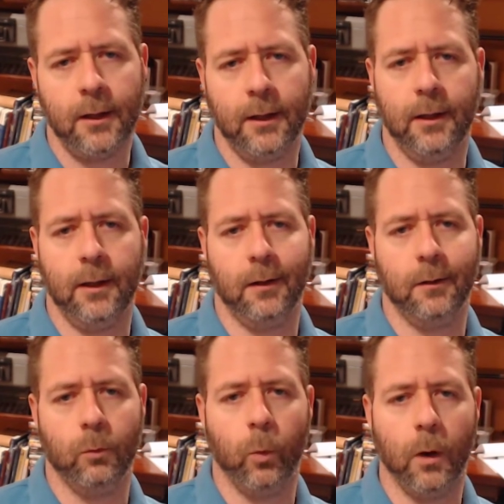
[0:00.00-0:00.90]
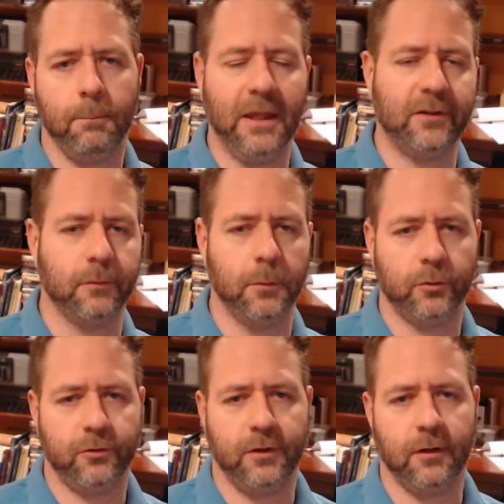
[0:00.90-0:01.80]
and what makes the
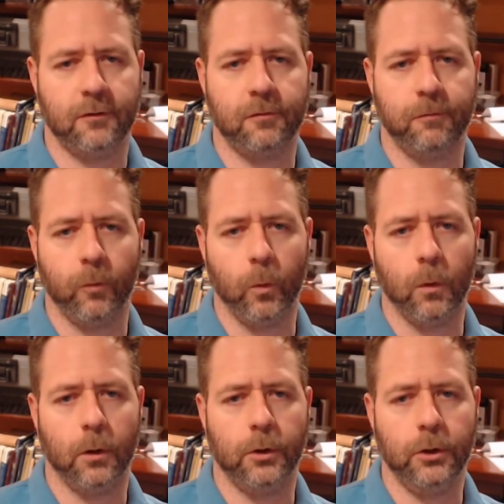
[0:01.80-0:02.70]
most sense for